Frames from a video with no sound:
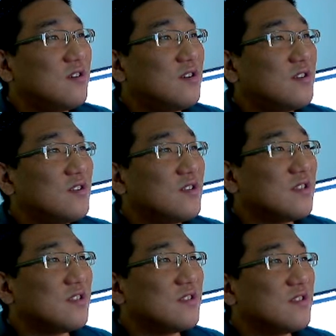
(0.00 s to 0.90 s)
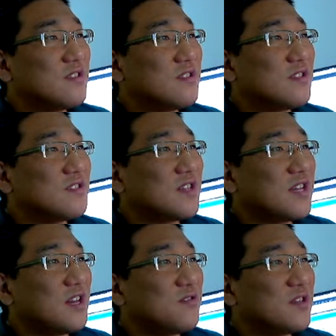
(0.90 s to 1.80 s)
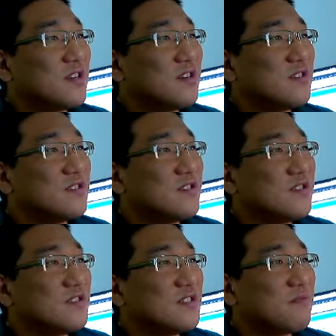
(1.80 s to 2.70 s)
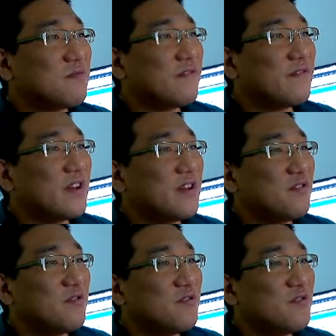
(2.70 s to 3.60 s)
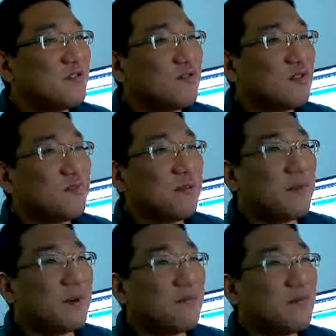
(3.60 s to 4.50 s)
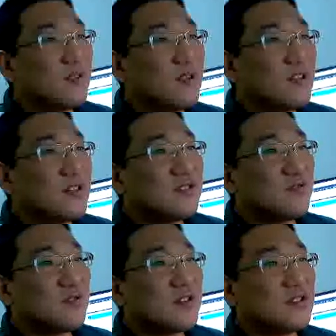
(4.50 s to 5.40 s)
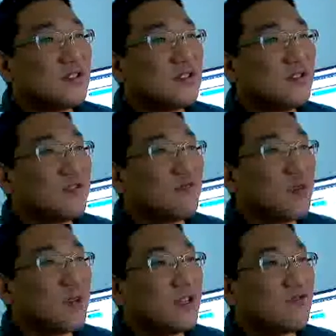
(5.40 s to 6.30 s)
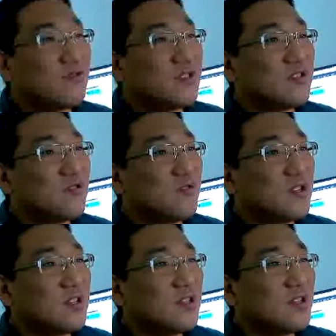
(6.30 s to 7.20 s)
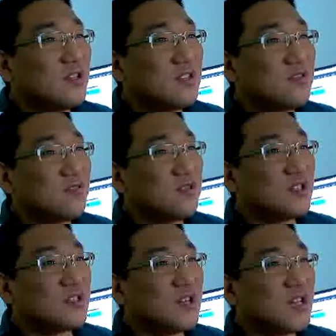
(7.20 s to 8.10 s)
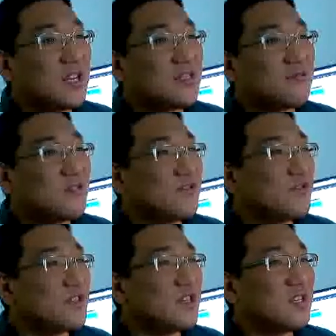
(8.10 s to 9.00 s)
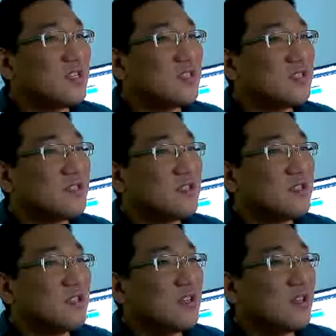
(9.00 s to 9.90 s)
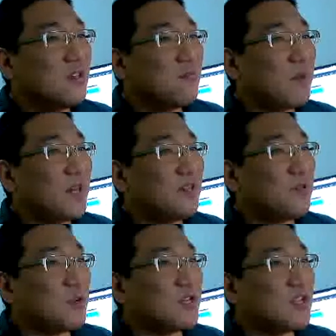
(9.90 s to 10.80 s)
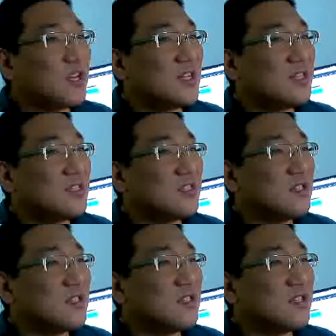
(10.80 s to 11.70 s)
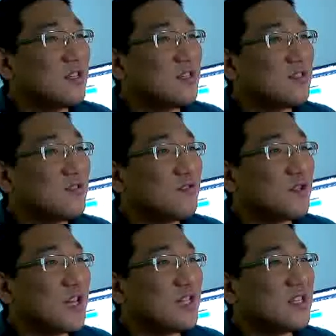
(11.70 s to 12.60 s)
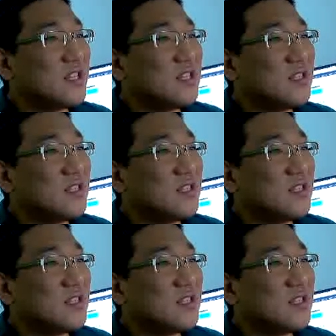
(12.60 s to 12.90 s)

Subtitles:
and then this Canonical's Snapcraft IO will pop up. So there is a way to install it. So this latest version is May 29th. So candidate.